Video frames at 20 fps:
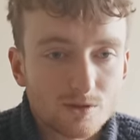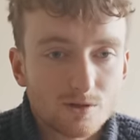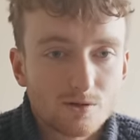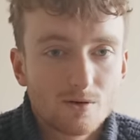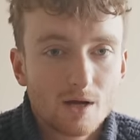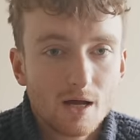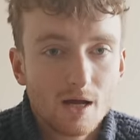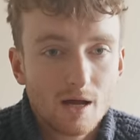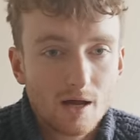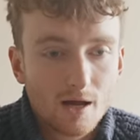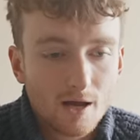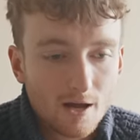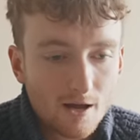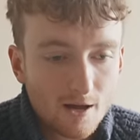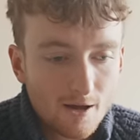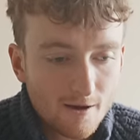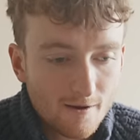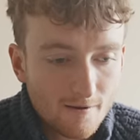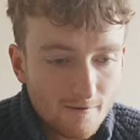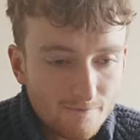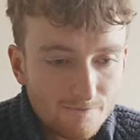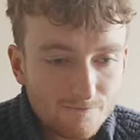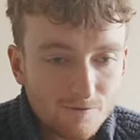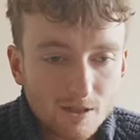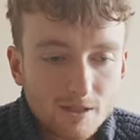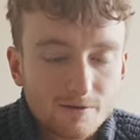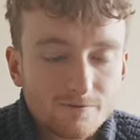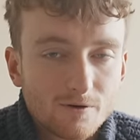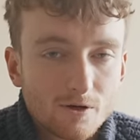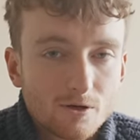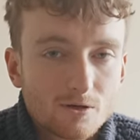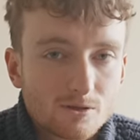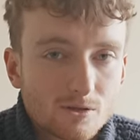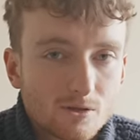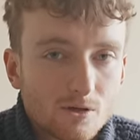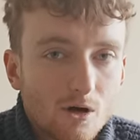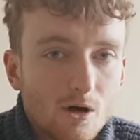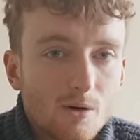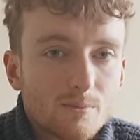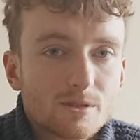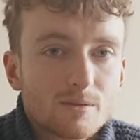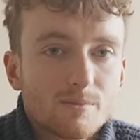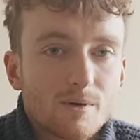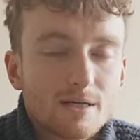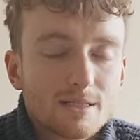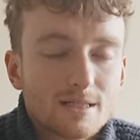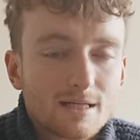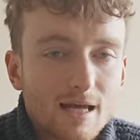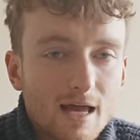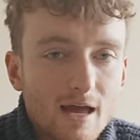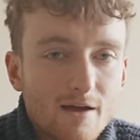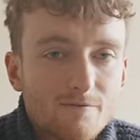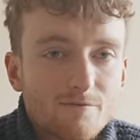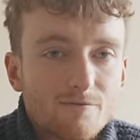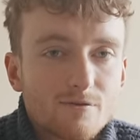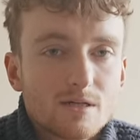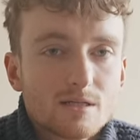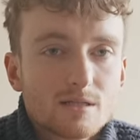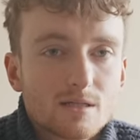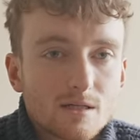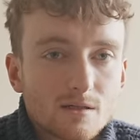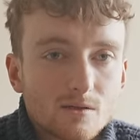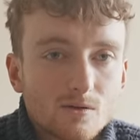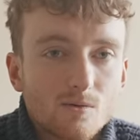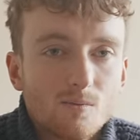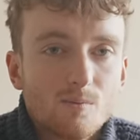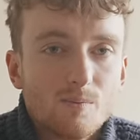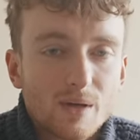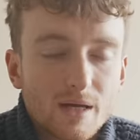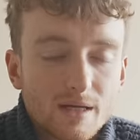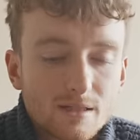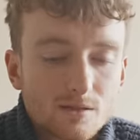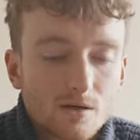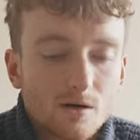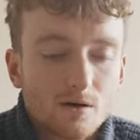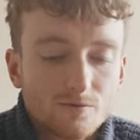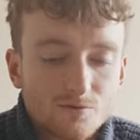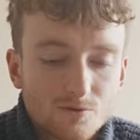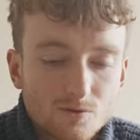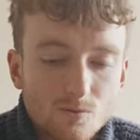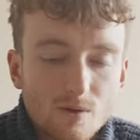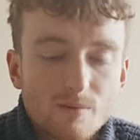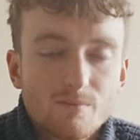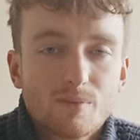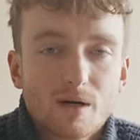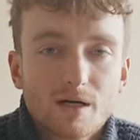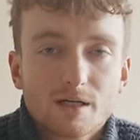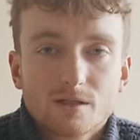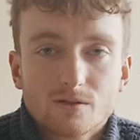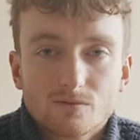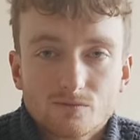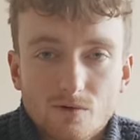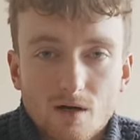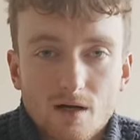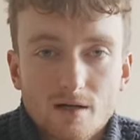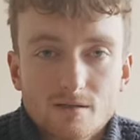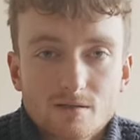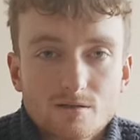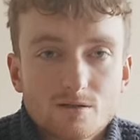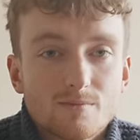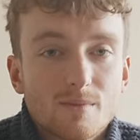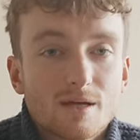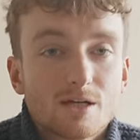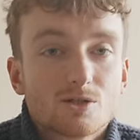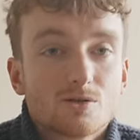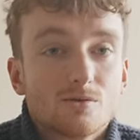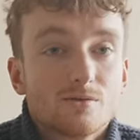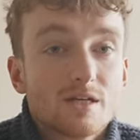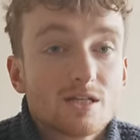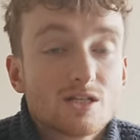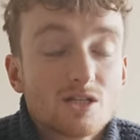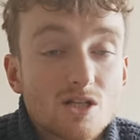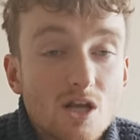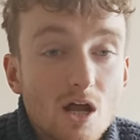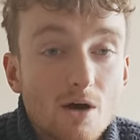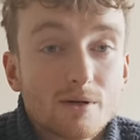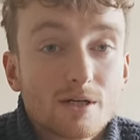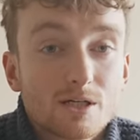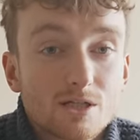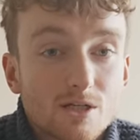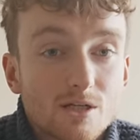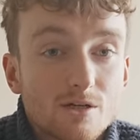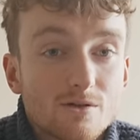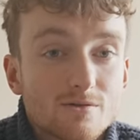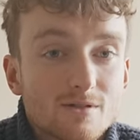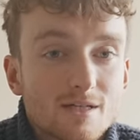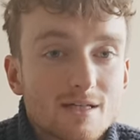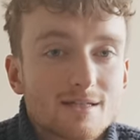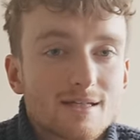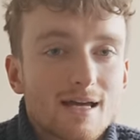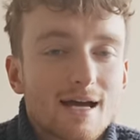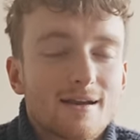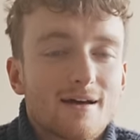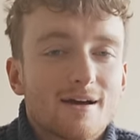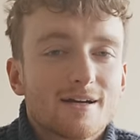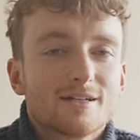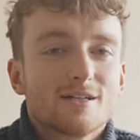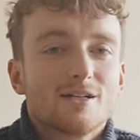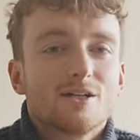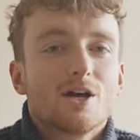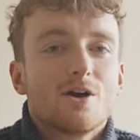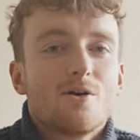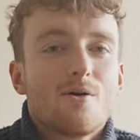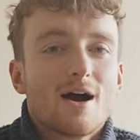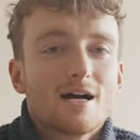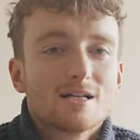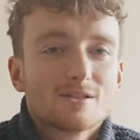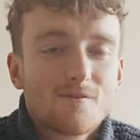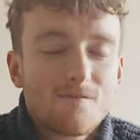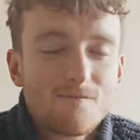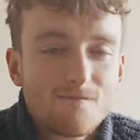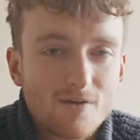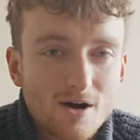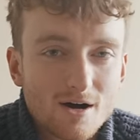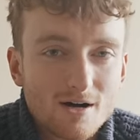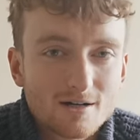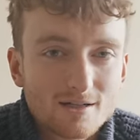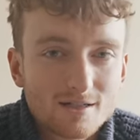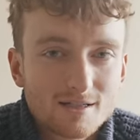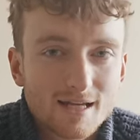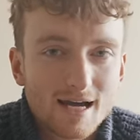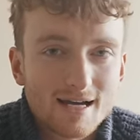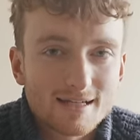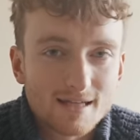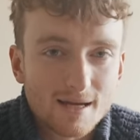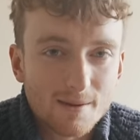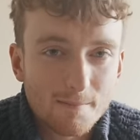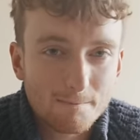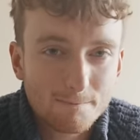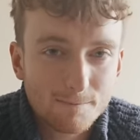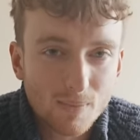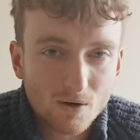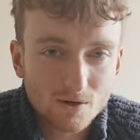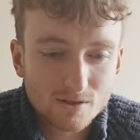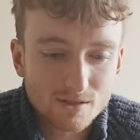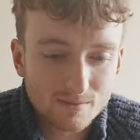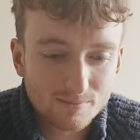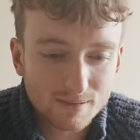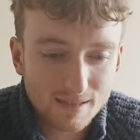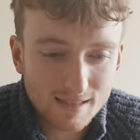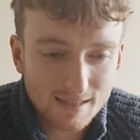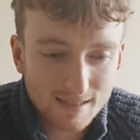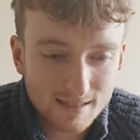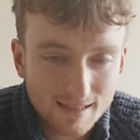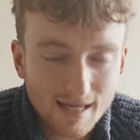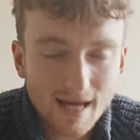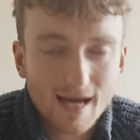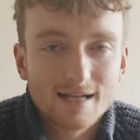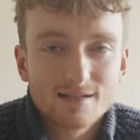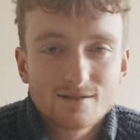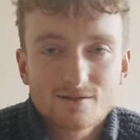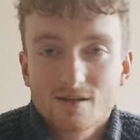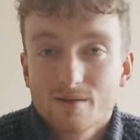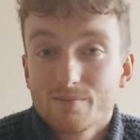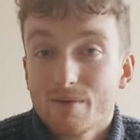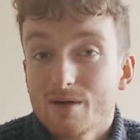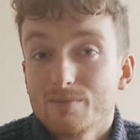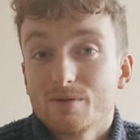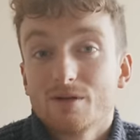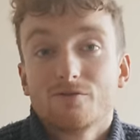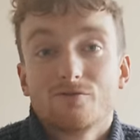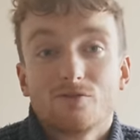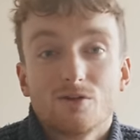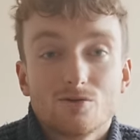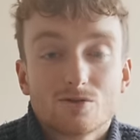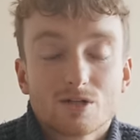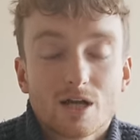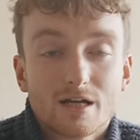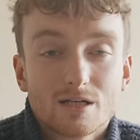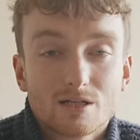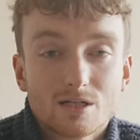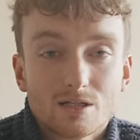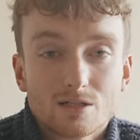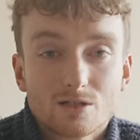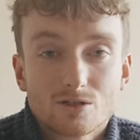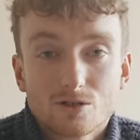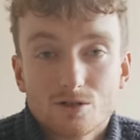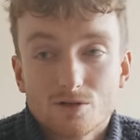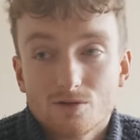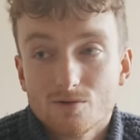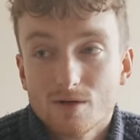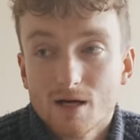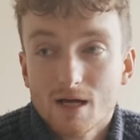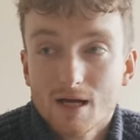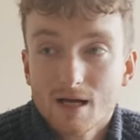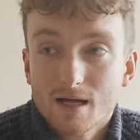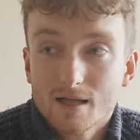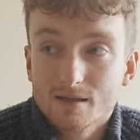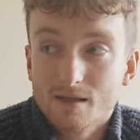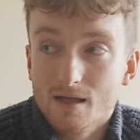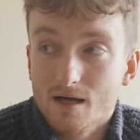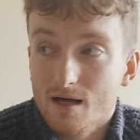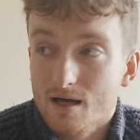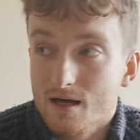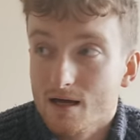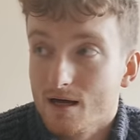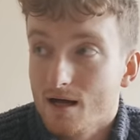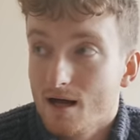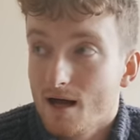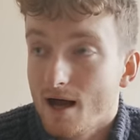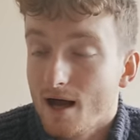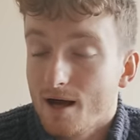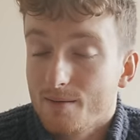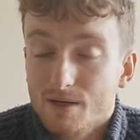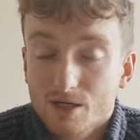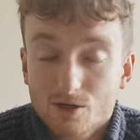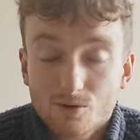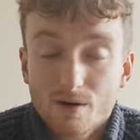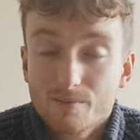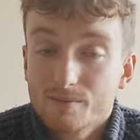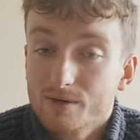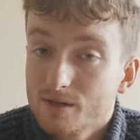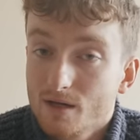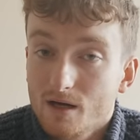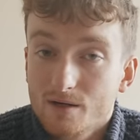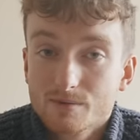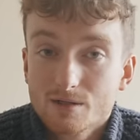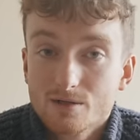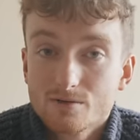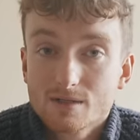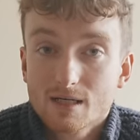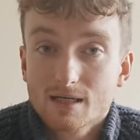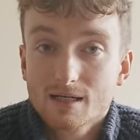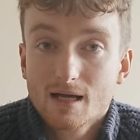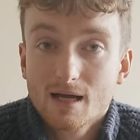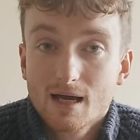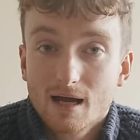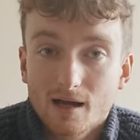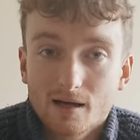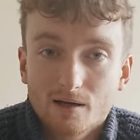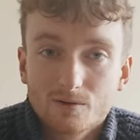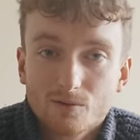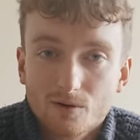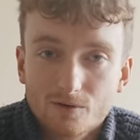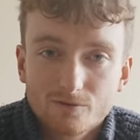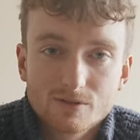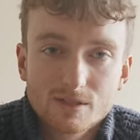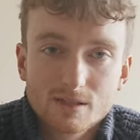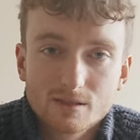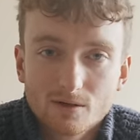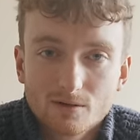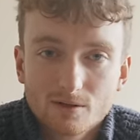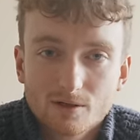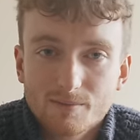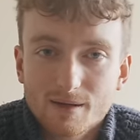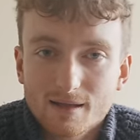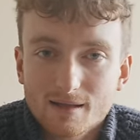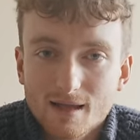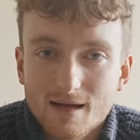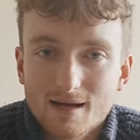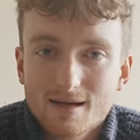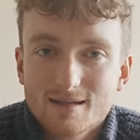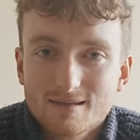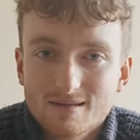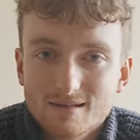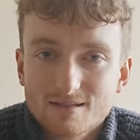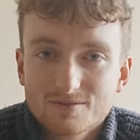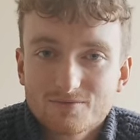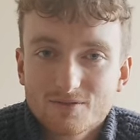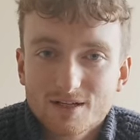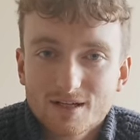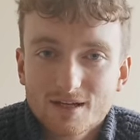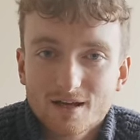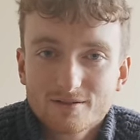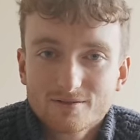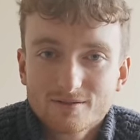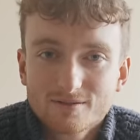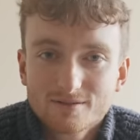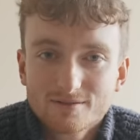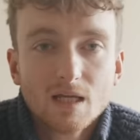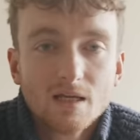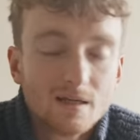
to fully focus on optimizing every single bit of swim, bike, and run to make sure there's no excuses and I can go as fast as I possibly can. So there may be a few changes to the um, equipment that I'm using, and I will obviously document that in these videos.